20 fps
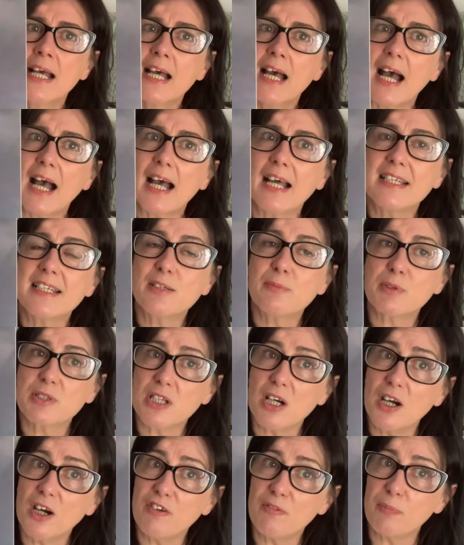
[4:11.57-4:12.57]
and it was
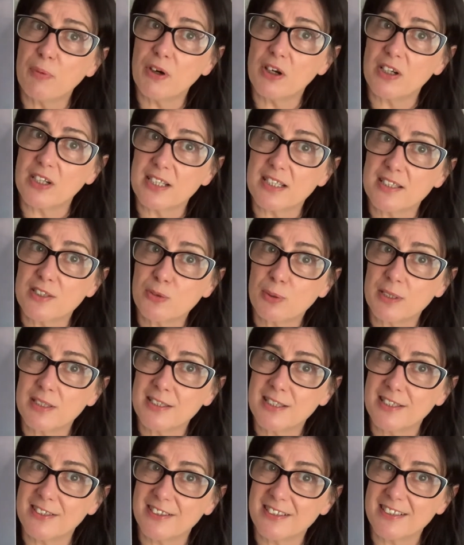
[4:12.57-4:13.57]
half price,
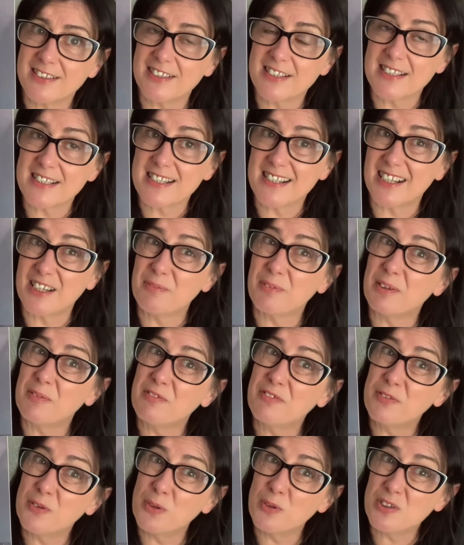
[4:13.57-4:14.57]
£29.99, when
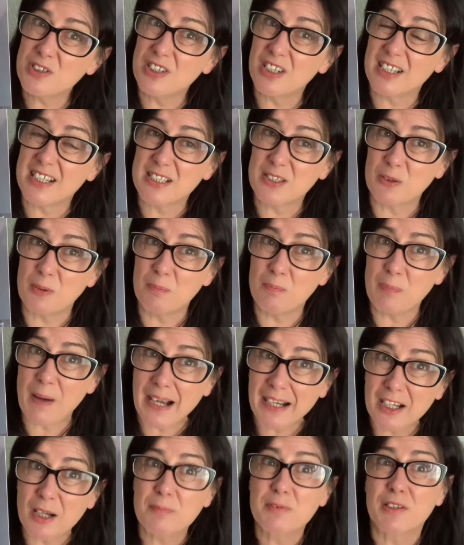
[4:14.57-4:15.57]
unfortunately it's gone back
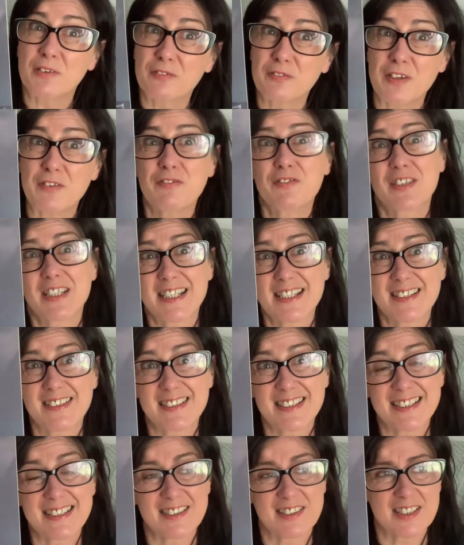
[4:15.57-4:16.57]
up to
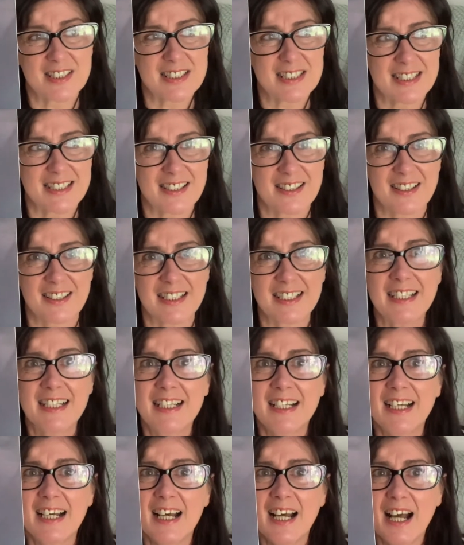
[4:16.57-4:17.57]
£59.99.
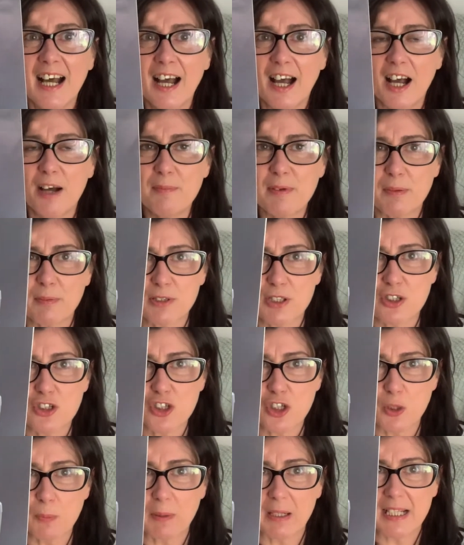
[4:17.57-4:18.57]
It was a
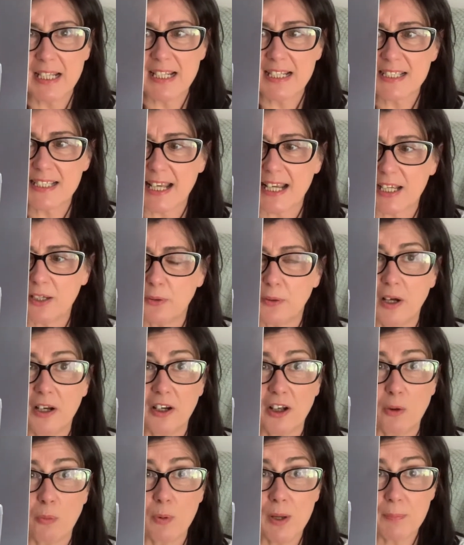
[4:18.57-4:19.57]
Jubilee sale, and I
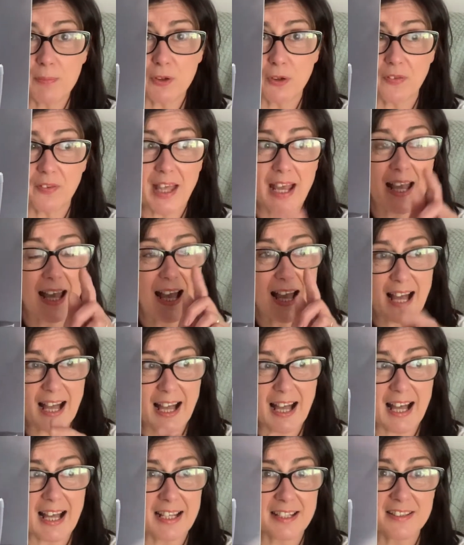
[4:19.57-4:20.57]
whipped on there
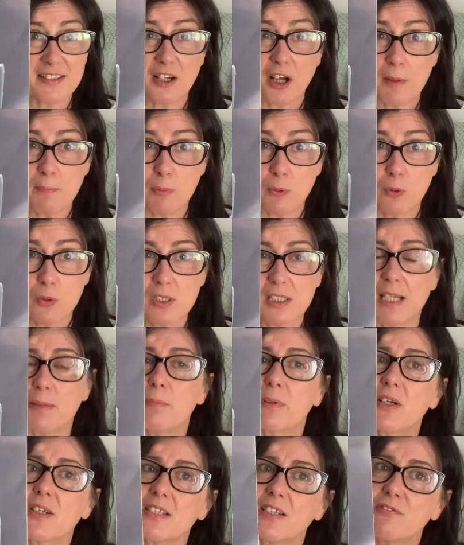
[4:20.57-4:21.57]
and I bought it
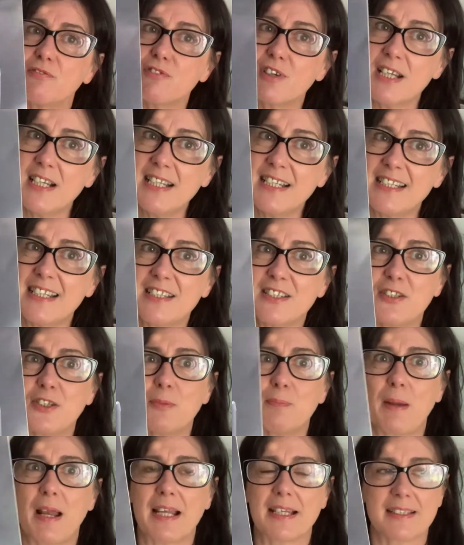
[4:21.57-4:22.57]
because I really need a new
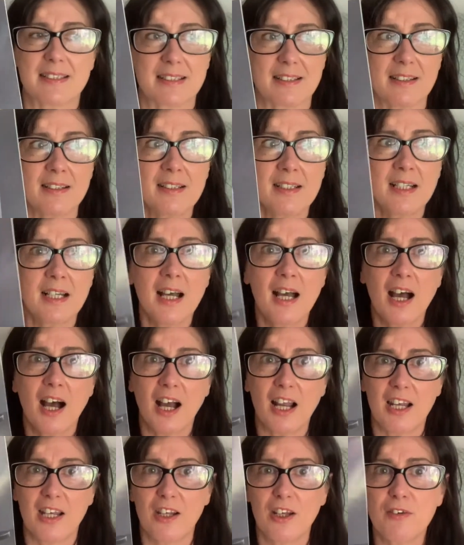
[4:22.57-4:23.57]
blender. I
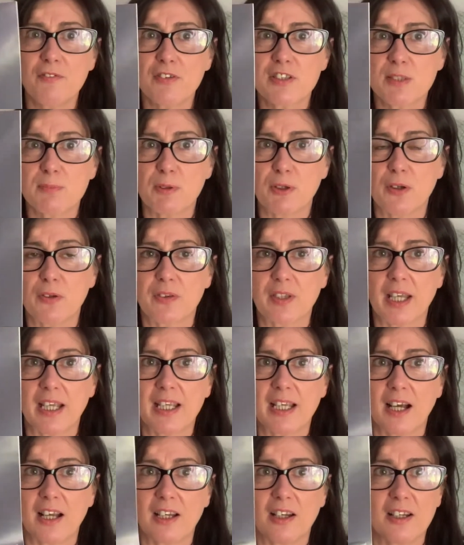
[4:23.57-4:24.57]
love a smoothie.
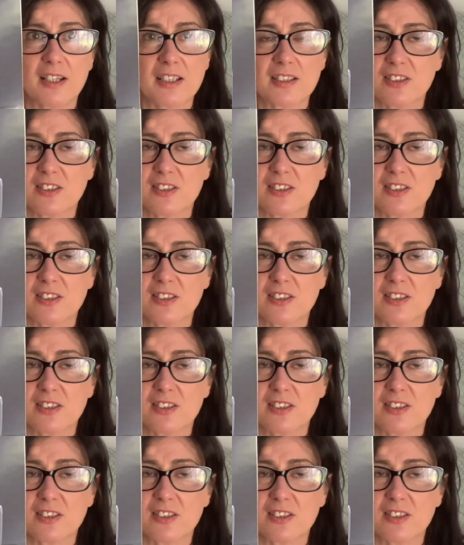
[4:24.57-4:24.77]
I like